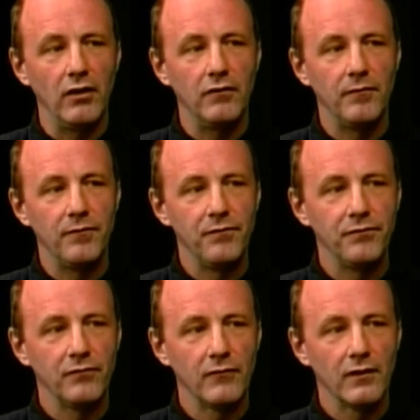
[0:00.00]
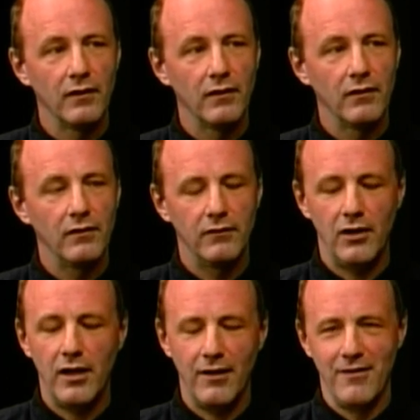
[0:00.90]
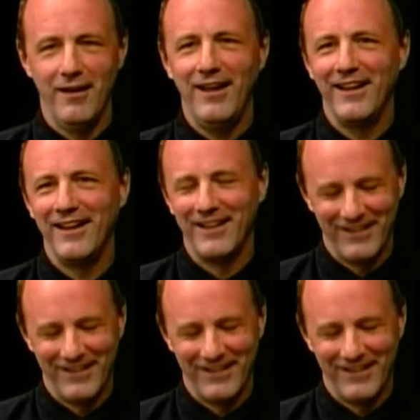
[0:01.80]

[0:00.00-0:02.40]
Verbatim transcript: set in stone. Yeah.